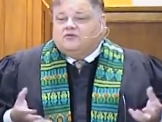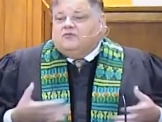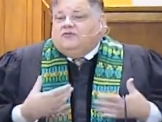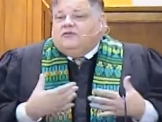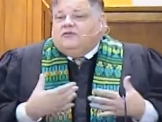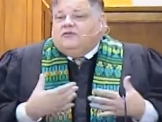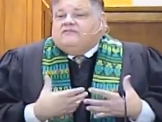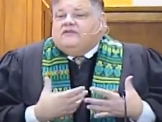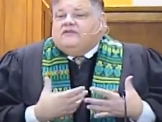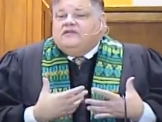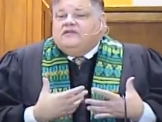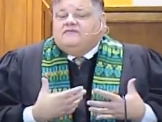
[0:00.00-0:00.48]

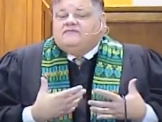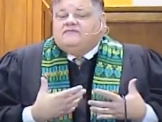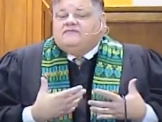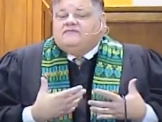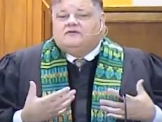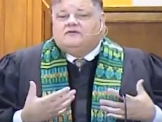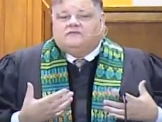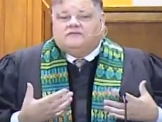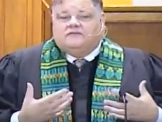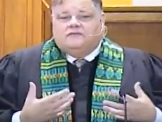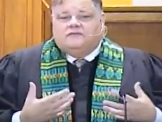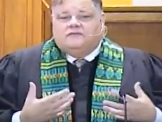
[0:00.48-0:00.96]
They've eaten,
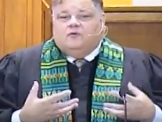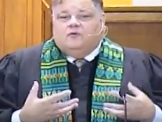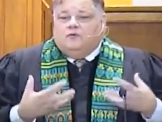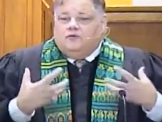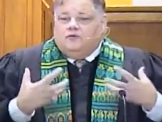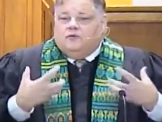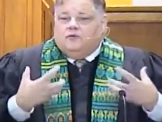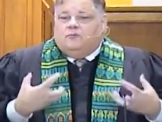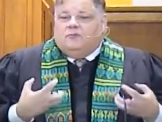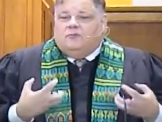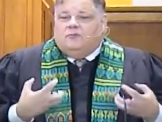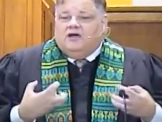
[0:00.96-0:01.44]
they're full,
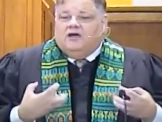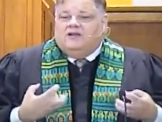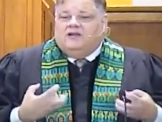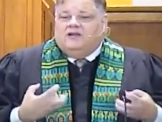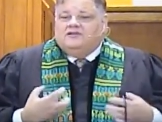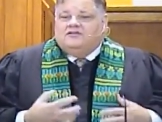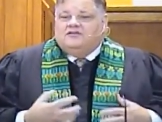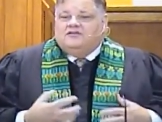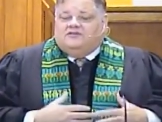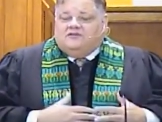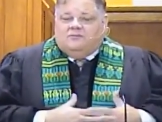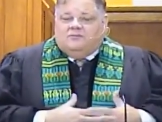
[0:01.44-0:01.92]
their
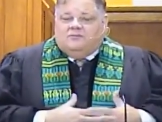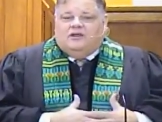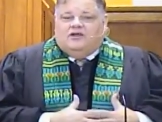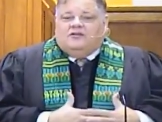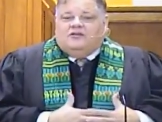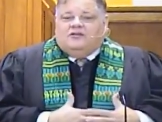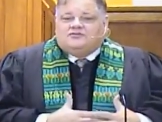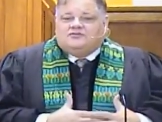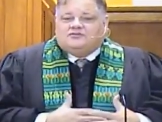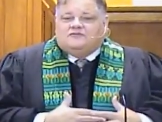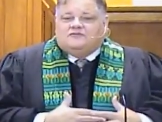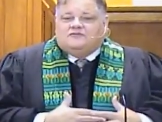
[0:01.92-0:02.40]
body, their
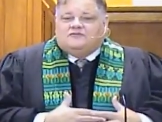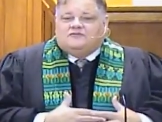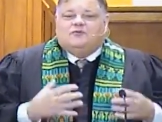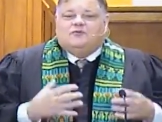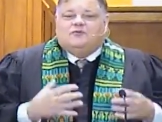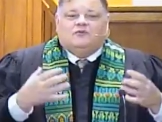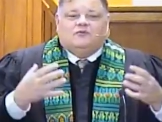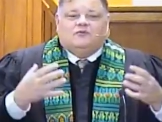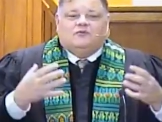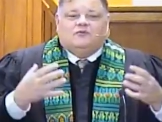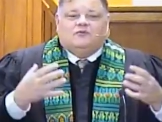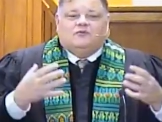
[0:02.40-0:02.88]
bellies are
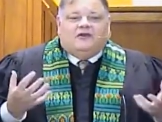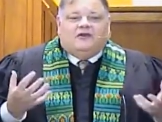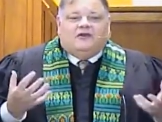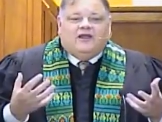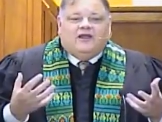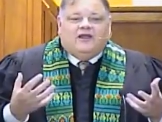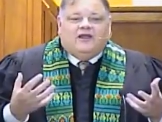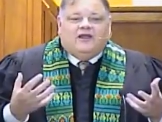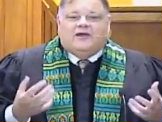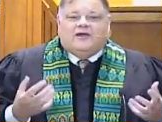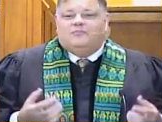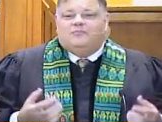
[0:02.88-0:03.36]
full, they're
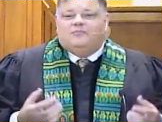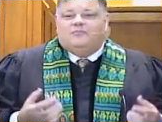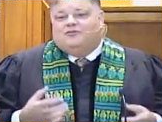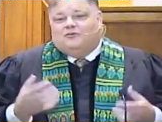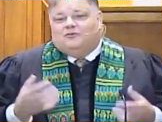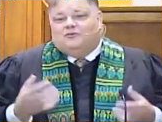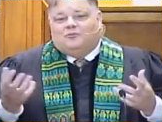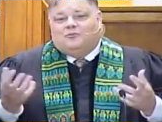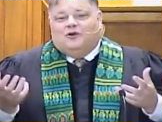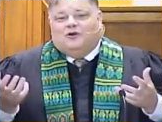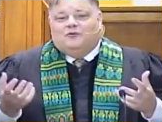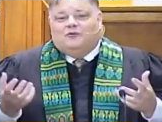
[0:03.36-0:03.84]
happy, they're
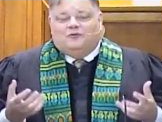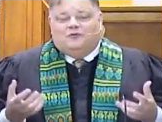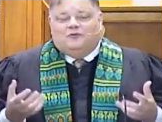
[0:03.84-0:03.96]
probably